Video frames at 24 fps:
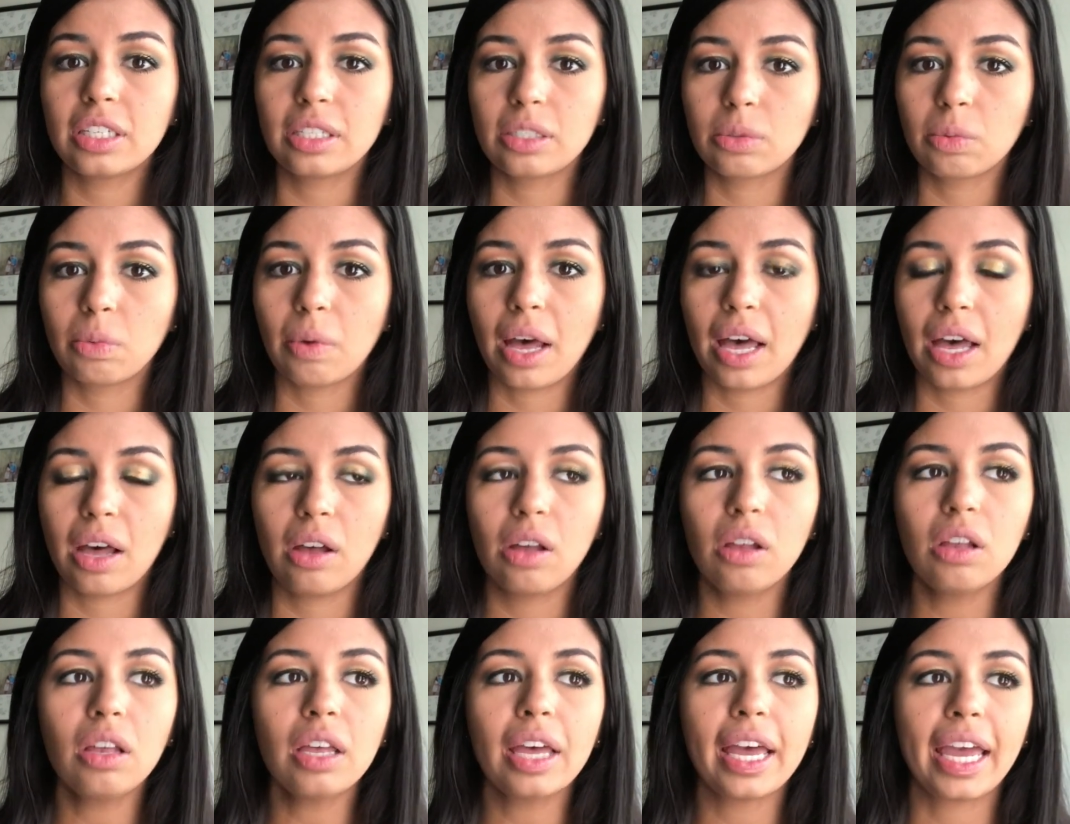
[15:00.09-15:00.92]
as
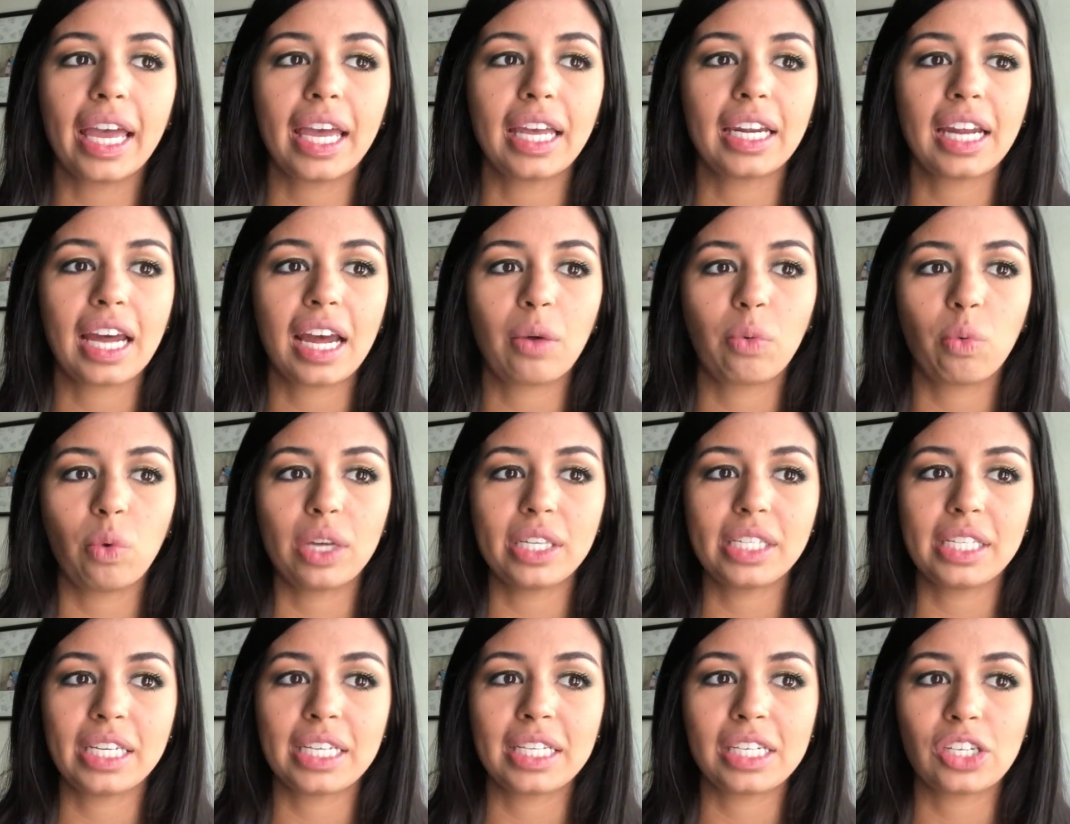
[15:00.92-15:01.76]
well, and I
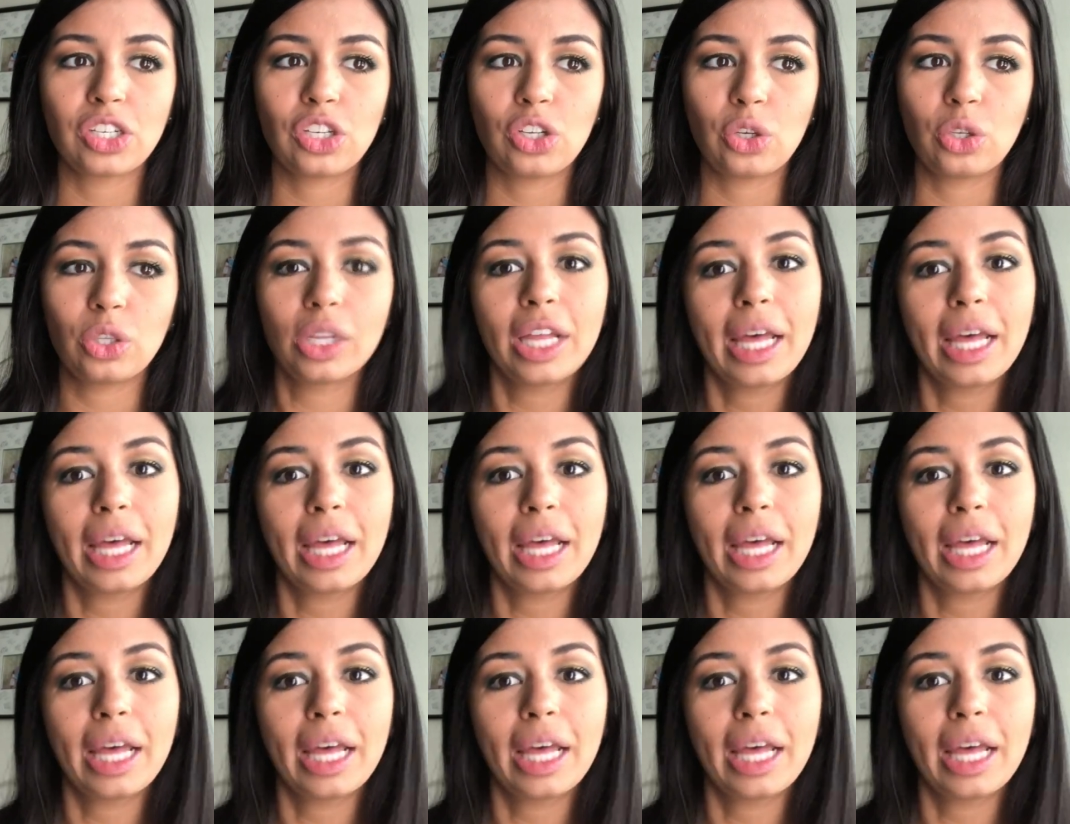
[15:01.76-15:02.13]
wasn't to